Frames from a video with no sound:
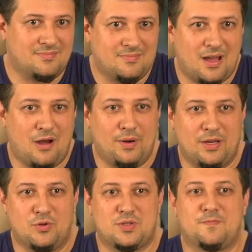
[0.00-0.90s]
our
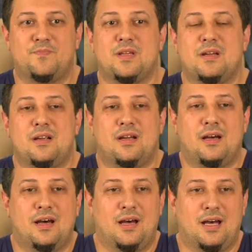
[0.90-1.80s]
news.
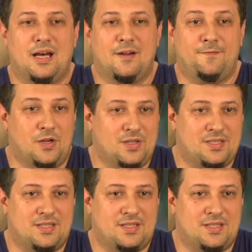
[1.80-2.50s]
First,